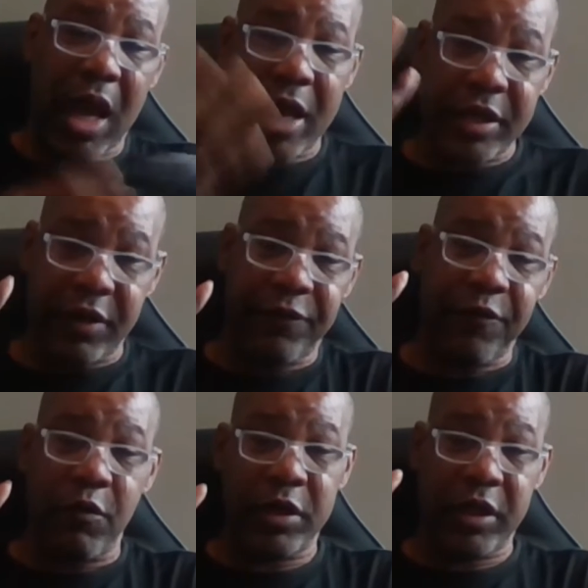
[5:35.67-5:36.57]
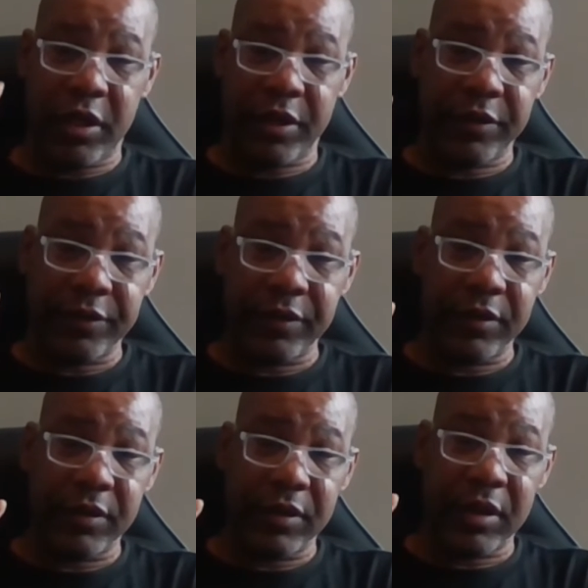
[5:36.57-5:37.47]
i did four years
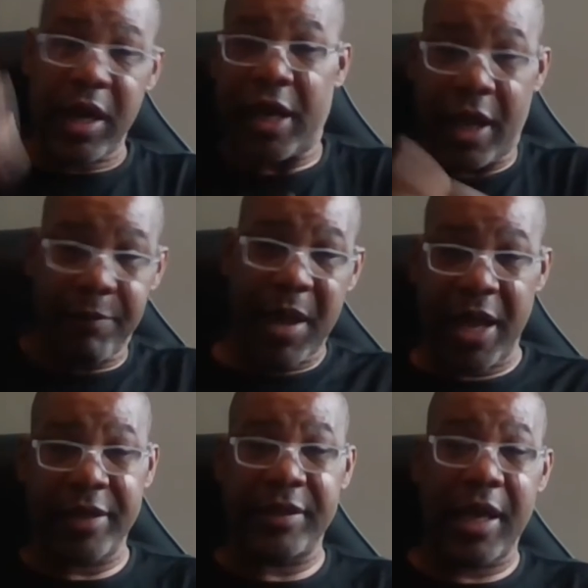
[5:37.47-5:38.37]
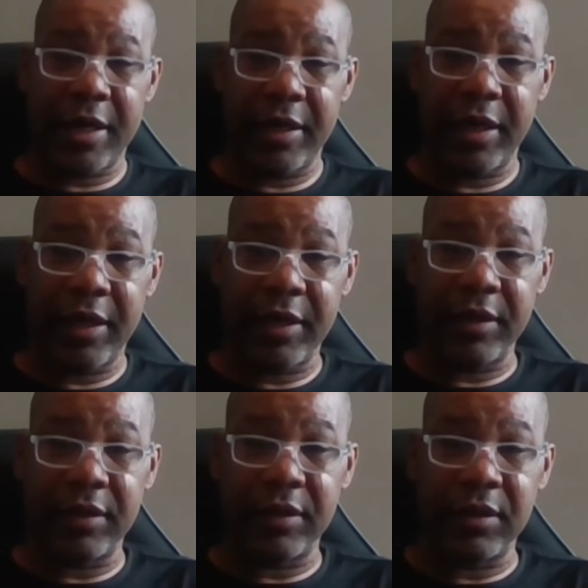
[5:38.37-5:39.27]
and i got my ass out of it
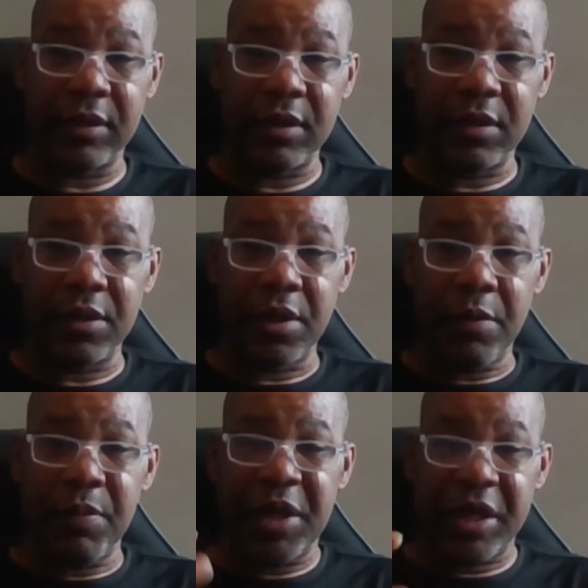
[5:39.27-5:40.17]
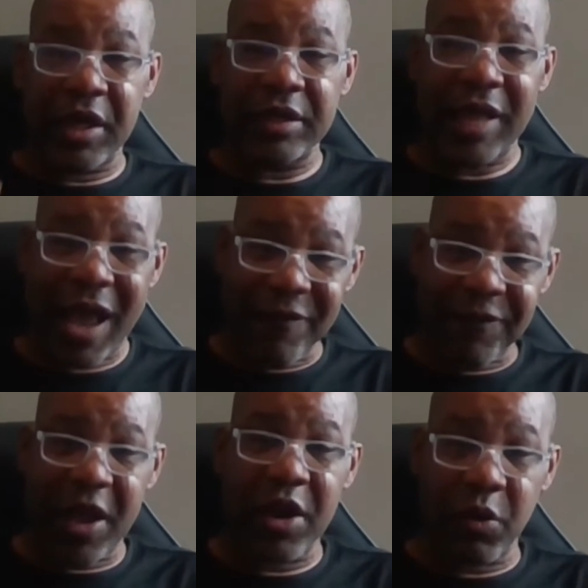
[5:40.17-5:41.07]
because i
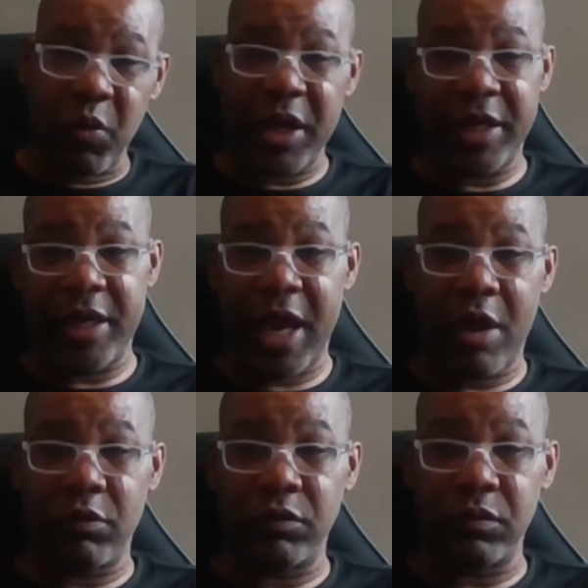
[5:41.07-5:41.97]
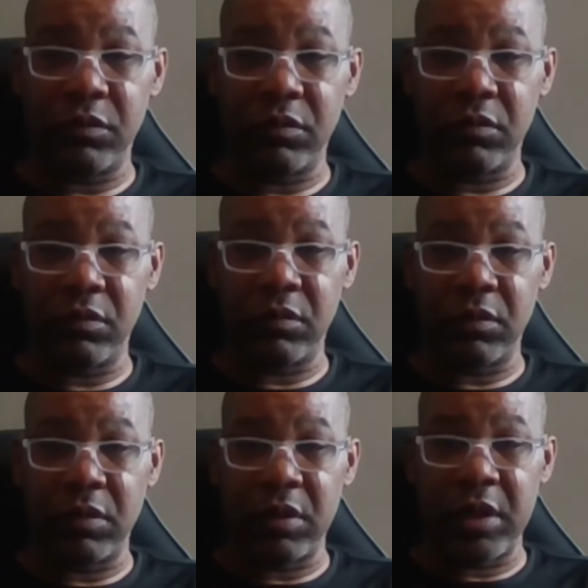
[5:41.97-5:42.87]
found a way to get out
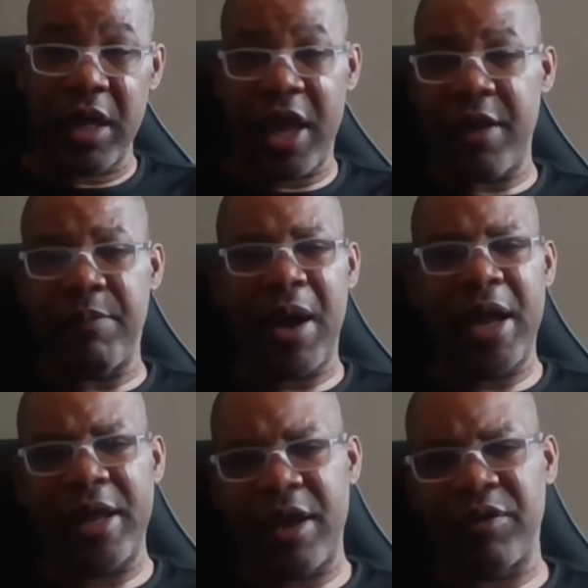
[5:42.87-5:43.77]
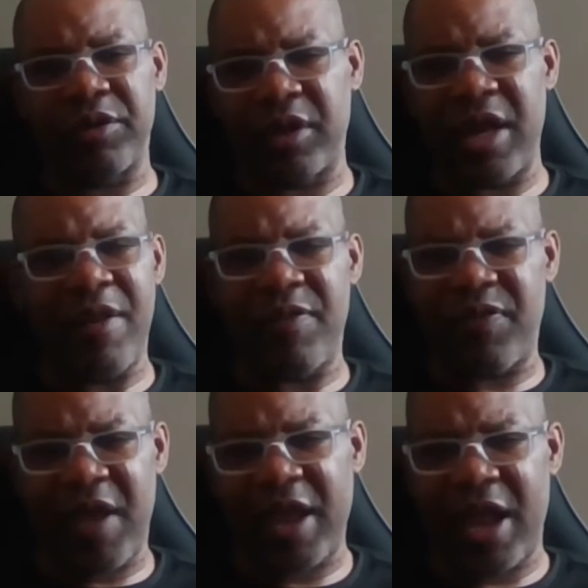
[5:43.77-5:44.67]
everybody else didn't
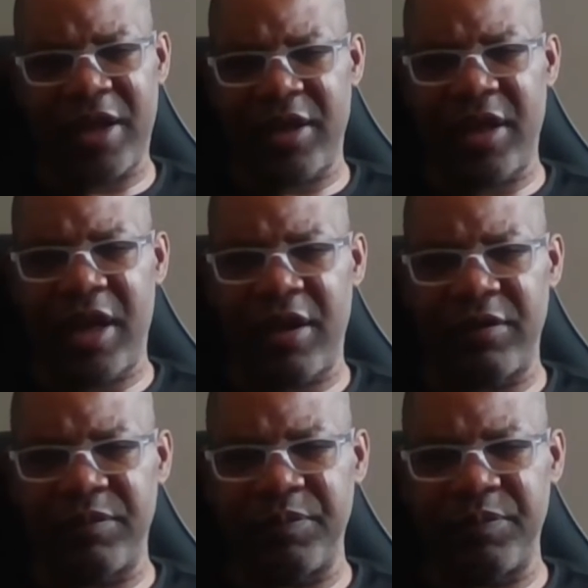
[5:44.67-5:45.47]
think i could get out